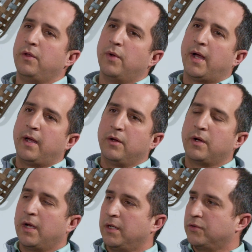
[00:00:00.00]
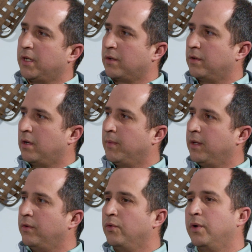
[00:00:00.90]
you mm-hmm. hire a contractor to come out
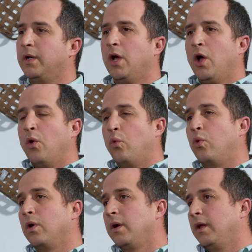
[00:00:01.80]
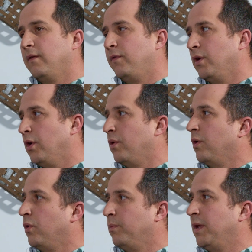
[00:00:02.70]
and do it, or if you go to
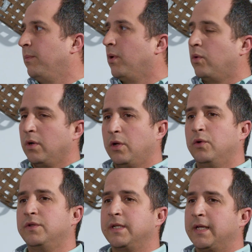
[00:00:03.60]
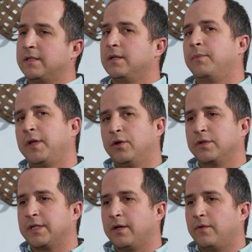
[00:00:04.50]
Home Depot or Lowe's and get something
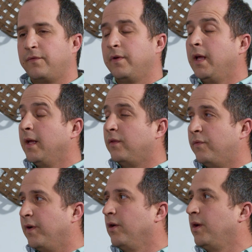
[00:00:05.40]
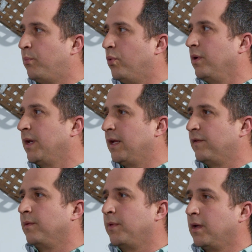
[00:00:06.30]
yourself, it's very important to get
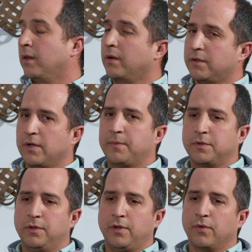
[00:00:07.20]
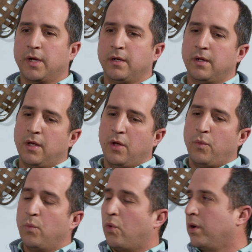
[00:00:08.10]
something in there because you're absolutely right.
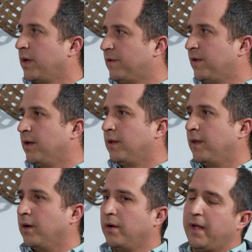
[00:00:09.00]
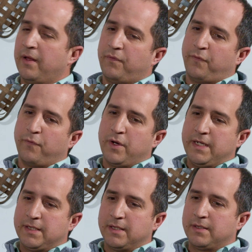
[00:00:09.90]
When water gets down in there, it
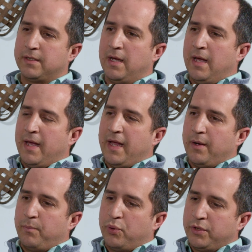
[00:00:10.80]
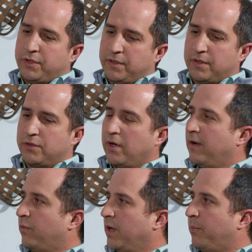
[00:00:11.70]
freezes, it pushes the
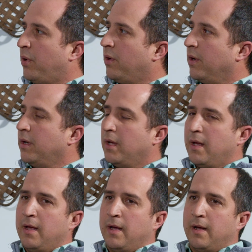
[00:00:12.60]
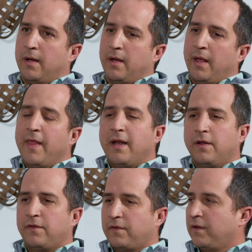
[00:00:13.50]
driveway apart, uh, and that
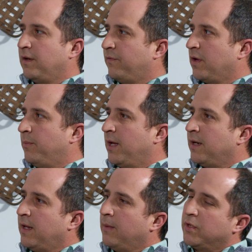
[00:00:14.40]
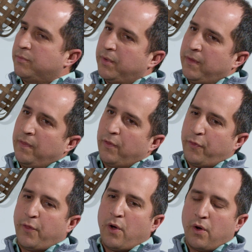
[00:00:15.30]
does a significant amount of damage, but then the
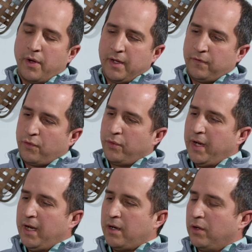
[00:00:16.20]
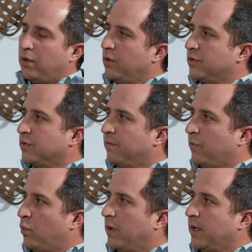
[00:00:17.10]
thaw, it's created a larger
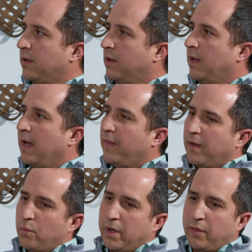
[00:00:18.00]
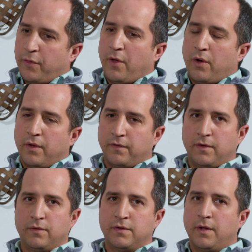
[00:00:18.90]
void. Mm-hmm. And then when it thaws,
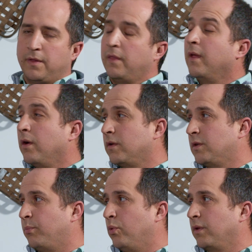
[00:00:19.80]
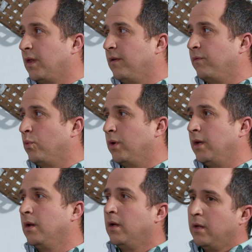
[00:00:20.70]
there's nothing there to support that
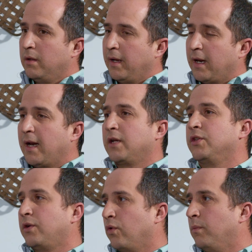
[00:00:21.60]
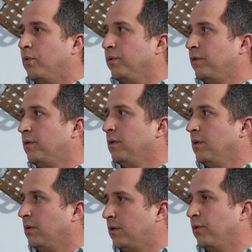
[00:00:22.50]
void. And it actually crumbles
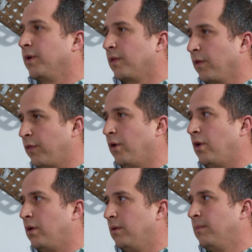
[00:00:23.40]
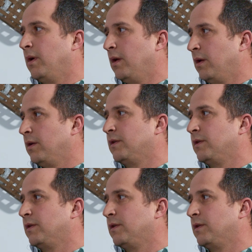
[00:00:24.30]
during mm-hmm. the hmm. thaw. Okay.